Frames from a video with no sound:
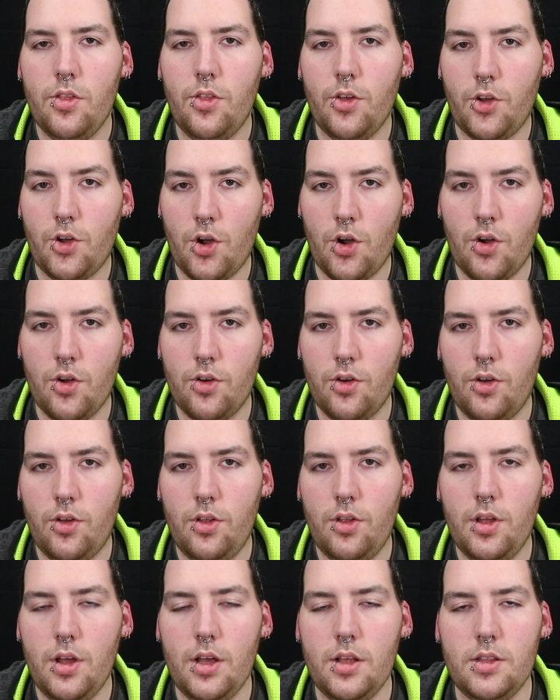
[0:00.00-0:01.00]
The
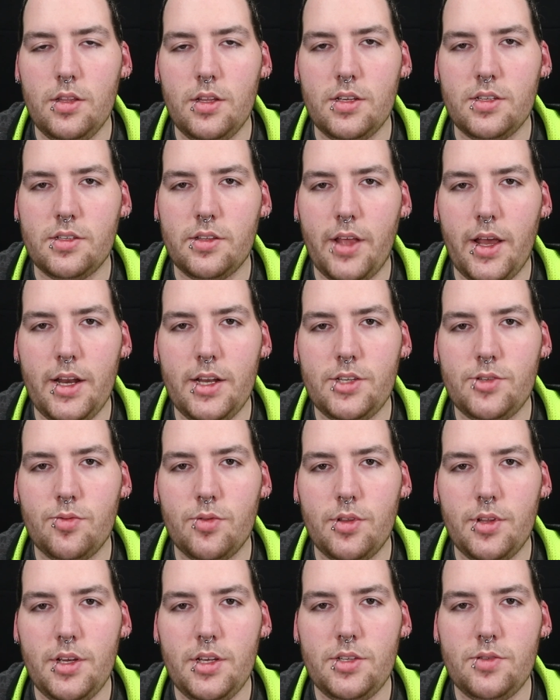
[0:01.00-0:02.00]
kernel in this latest
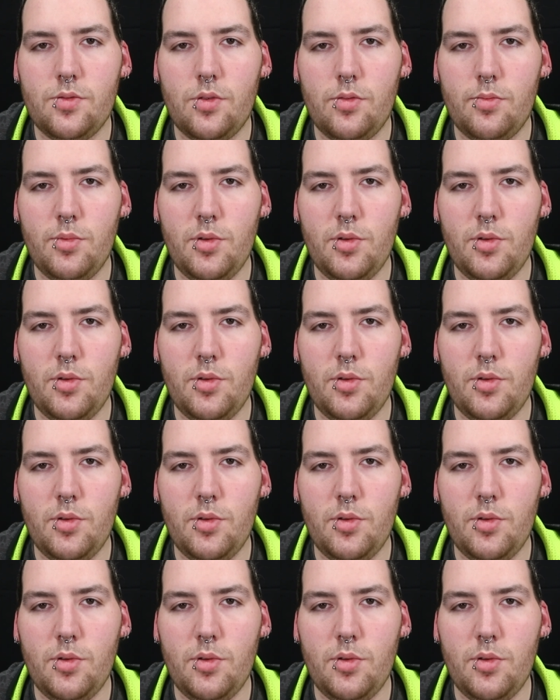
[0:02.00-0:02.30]
release will